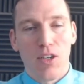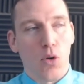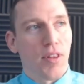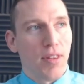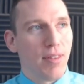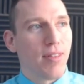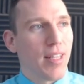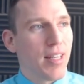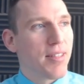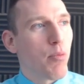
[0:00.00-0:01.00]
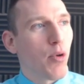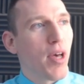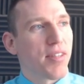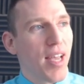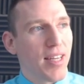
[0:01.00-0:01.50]
or the disable
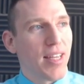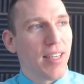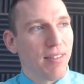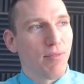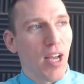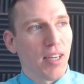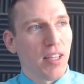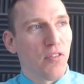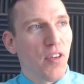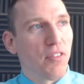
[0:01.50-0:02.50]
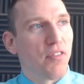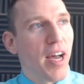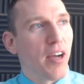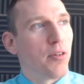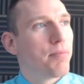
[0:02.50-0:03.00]
SID not config
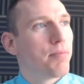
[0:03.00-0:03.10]
file.